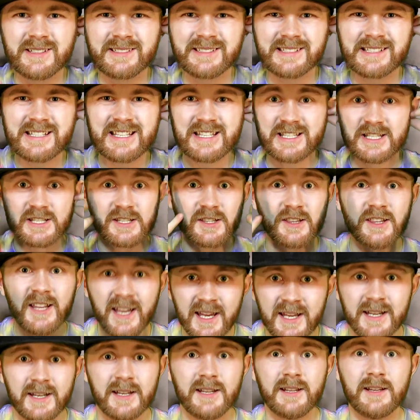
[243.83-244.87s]

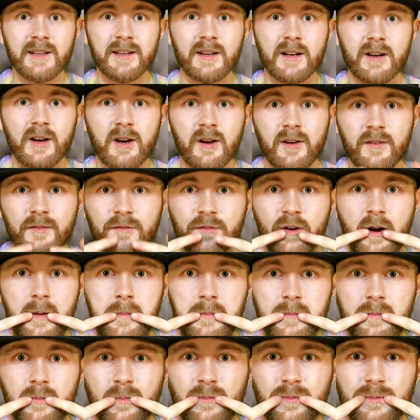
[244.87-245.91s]
slit
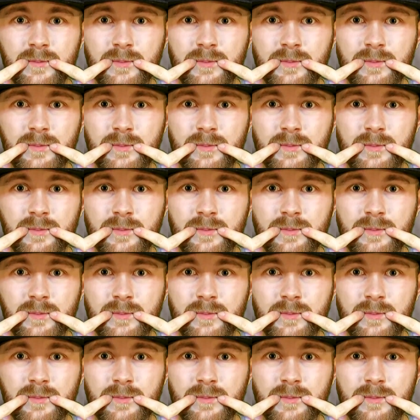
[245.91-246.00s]
from